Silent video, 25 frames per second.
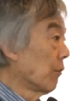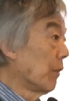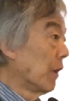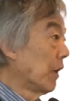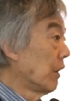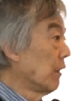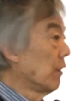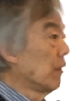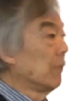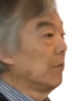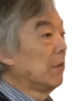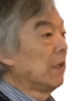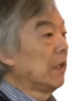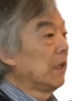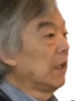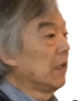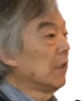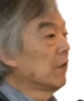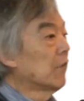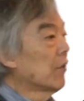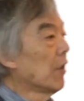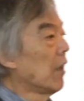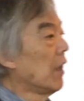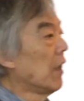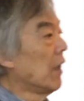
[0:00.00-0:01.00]
It
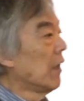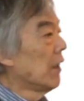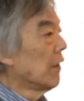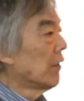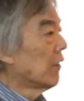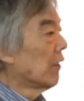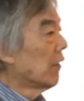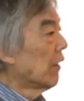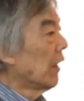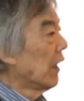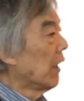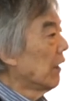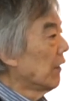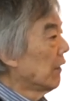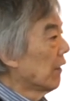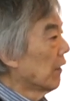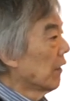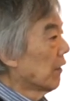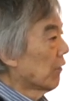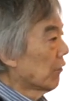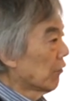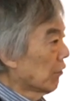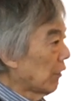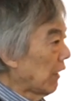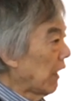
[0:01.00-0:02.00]
means that
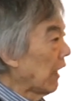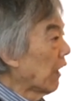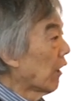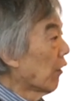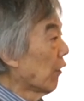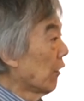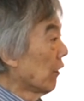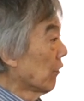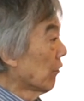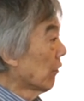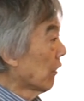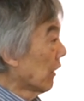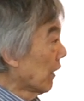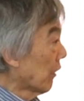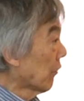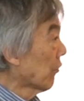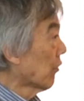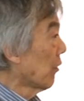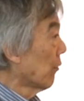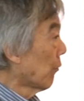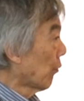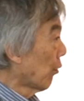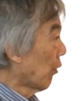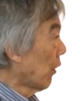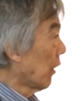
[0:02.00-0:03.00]
this air is less
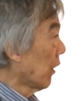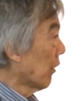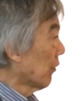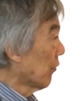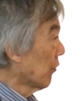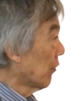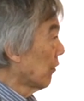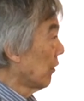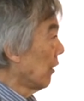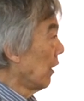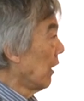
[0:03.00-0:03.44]
compressed.